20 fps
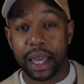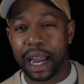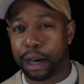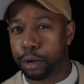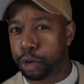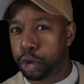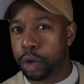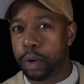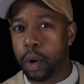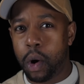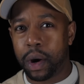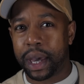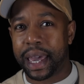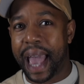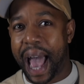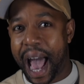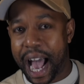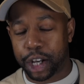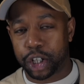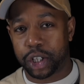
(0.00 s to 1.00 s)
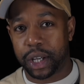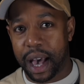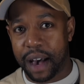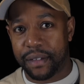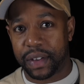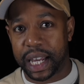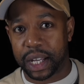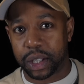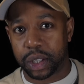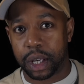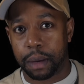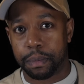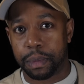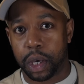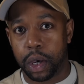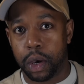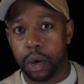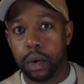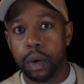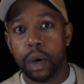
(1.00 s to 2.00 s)
Now, True Hockey actually have an
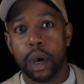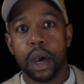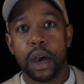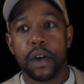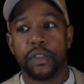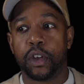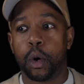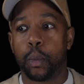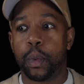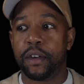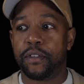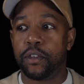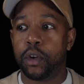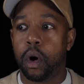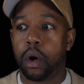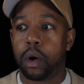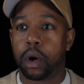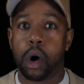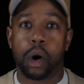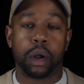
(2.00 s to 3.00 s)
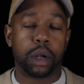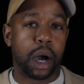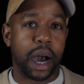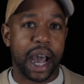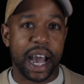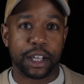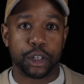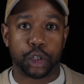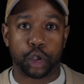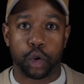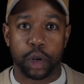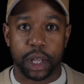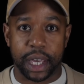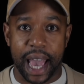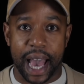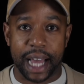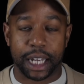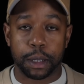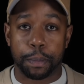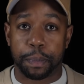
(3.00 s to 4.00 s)
SMU that we've not gotten our hands on yet,